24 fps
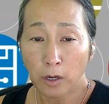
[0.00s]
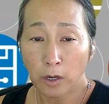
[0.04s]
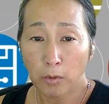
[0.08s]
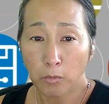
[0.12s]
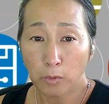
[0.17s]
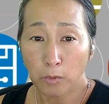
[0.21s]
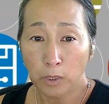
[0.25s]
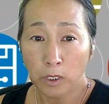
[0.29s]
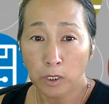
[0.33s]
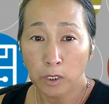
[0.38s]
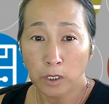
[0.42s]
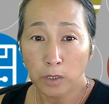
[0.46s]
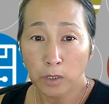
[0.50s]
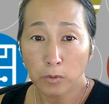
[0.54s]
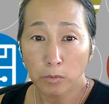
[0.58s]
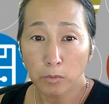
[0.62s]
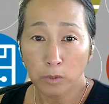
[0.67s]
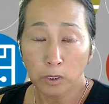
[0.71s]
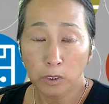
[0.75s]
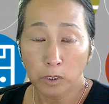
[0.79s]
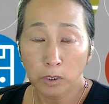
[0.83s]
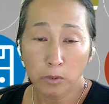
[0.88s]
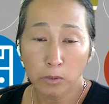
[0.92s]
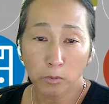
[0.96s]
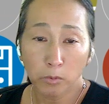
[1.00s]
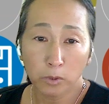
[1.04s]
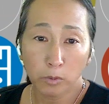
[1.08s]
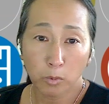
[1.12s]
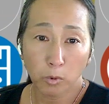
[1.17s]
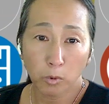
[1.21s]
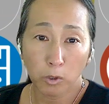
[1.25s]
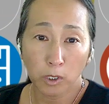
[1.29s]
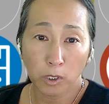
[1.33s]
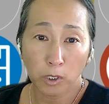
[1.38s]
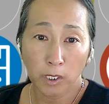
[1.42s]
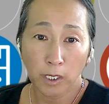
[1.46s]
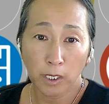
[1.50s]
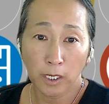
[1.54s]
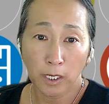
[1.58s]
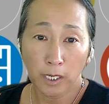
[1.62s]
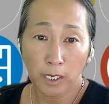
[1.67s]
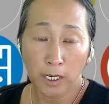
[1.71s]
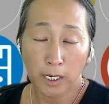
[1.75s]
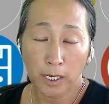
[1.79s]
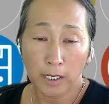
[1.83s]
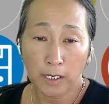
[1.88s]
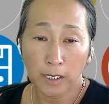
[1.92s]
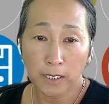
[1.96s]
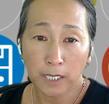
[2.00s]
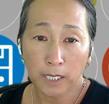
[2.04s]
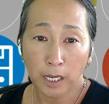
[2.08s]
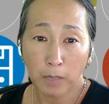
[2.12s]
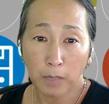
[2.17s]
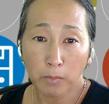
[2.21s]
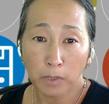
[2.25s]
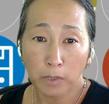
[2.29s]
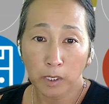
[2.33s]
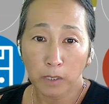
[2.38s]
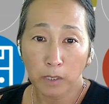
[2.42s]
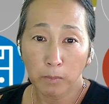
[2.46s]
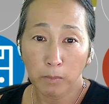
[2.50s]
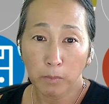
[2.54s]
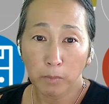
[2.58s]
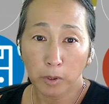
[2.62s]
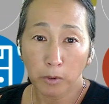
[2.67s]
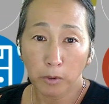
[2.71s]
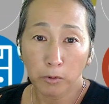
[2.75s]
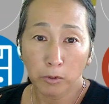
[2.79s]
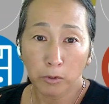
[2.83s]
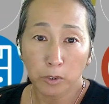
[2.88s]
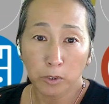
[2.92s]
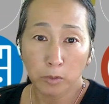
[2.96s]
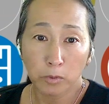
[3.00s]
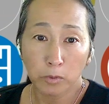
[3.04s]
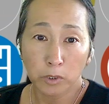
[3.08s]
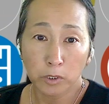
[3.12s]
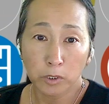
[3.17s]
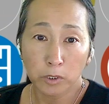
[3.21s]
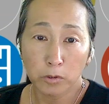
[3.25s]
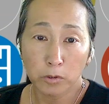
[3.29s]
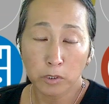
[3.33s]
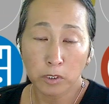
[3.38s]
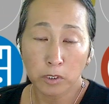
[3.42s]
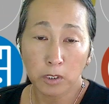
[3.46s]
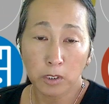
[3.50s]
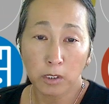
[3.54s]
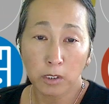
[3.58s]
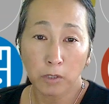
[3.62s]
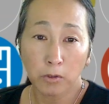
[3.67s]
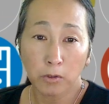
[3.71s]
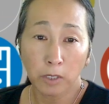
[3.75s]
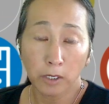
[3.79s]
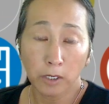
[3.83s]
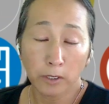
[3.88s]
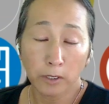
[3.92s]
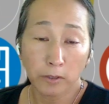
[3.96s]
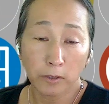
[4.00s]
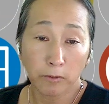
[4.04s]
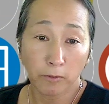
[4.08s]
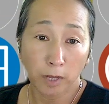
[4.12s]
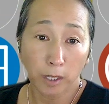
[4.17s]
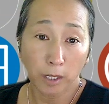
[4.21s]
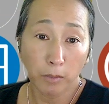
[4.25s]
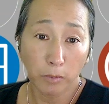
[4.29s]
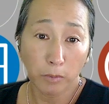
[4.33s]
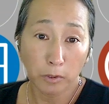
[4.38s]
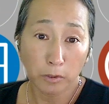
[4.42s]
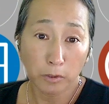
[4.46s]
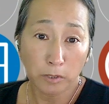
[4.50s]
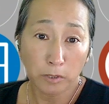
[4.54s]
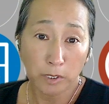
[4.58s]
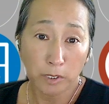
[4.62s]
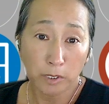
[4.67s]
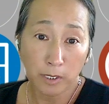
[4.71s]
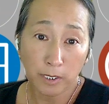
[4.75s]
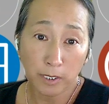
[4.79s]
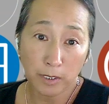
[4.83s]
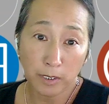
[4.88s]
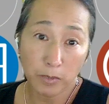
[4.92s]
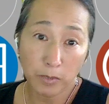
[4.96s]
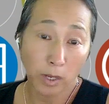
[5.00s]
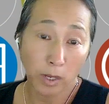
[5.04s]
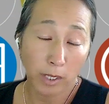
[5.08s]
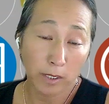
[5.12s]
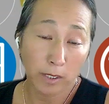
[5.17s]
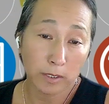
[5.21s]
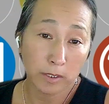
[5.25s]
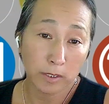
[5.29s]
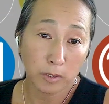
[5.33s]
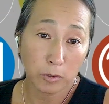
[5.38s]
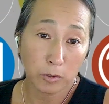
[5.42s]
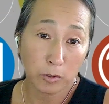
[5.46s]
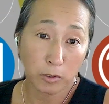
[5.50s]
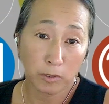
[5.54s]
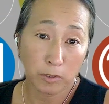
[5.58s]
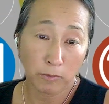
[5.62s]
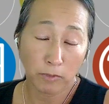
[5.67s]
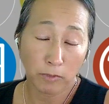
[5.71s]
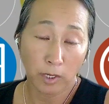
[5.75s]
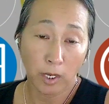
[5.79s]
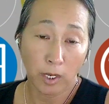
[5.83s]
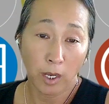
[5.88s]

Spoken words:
really, really rewarding, and it's helping both to reduce the load on the developers and as well as sort of